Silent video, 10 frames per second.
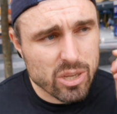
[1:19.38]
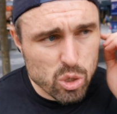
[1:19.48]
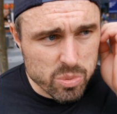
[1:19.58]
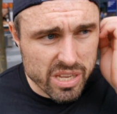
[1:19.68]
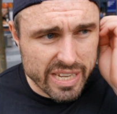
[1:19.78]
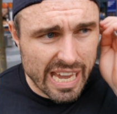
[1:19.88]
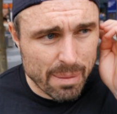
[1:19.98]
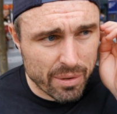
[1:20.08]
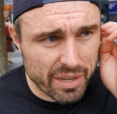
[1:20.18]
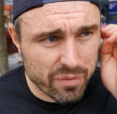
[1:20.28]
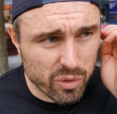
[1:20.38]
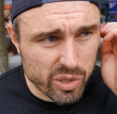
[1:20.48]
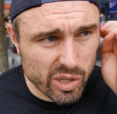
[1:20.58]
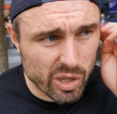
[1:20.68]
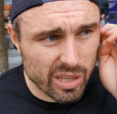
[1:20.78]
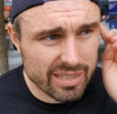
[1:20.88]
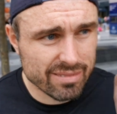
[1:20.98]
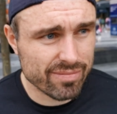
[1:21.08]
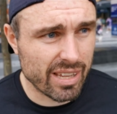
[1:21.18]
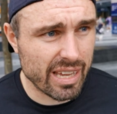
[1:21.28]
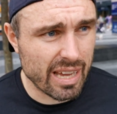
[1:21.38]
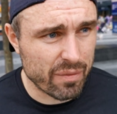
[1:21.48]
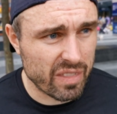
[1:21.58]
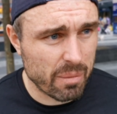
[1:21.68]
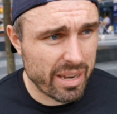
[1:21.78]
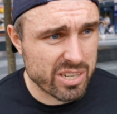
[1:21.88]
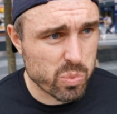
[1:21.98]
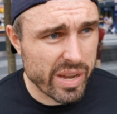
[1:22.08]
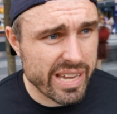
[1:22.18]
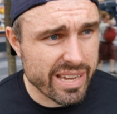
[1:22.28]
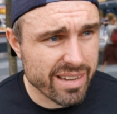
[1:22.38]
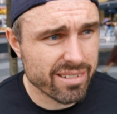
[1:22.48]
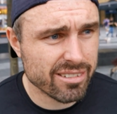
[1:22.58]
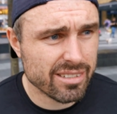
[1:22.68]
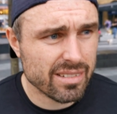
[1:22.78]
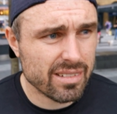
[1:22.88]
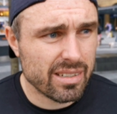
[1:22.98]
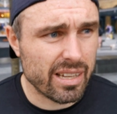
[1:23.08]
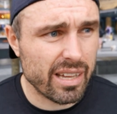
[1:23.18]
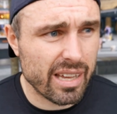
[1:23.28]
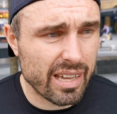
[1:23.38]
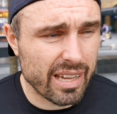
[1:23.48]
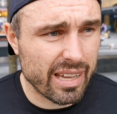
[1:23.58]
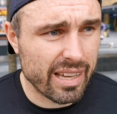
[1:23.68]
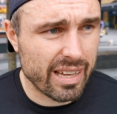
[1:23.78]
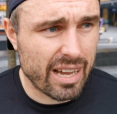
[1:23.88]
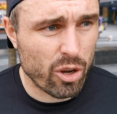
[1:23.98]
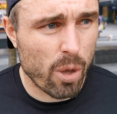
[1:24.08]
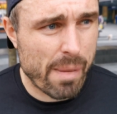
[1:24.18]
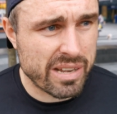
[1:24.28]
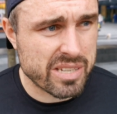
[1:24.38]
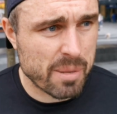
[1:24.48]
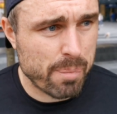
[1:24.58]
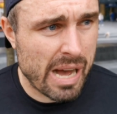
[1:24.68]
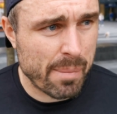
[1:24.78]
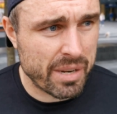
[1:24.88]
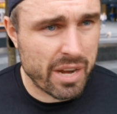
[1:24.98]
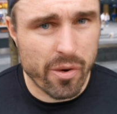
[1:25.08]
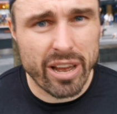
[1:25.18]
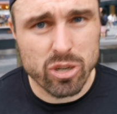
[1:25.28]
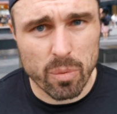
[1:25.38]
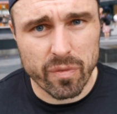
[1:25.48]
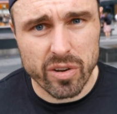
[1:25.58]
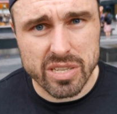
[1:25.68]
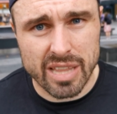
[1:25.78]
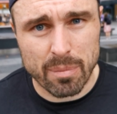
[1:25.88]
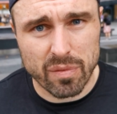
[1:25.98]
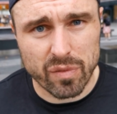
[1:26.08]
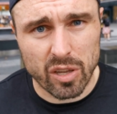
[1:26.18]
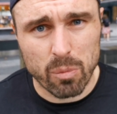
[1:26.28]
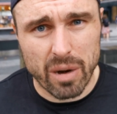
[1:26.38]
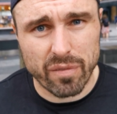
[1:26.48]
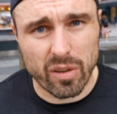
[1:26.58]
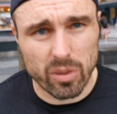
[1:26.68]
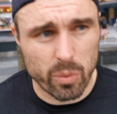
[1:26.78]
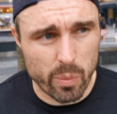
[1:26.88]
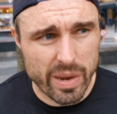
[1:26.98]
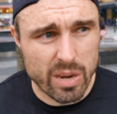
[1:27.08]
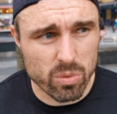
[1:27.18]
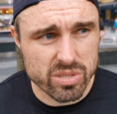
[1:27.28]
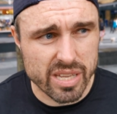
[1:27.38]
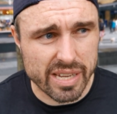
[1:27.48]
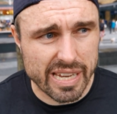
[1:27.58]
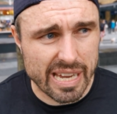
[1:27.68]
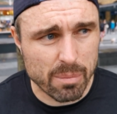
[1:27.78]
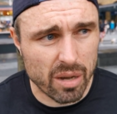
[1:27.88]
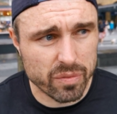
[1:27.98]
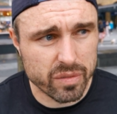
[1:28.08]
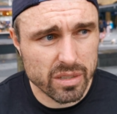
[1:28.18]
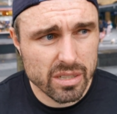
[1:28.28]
Subs that came on did fuck all. I think they made us weaker. I know Benson and Palmer did a great job for us in that midfield, but I felt they were weak once they came off.